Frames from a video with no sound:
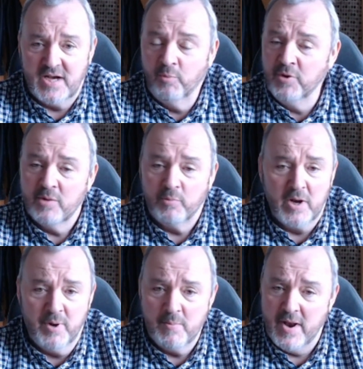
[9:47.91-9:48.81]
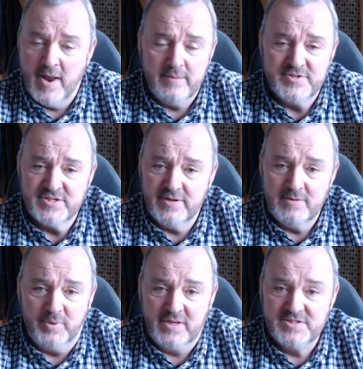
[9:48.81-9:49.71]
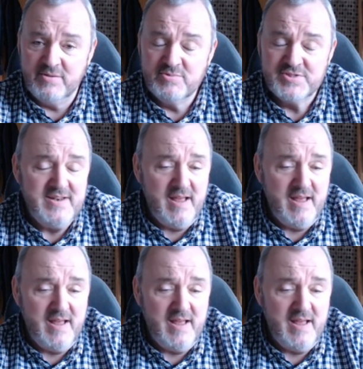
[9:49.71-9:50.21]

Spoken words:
I wouldn't have want to put my name to it because it was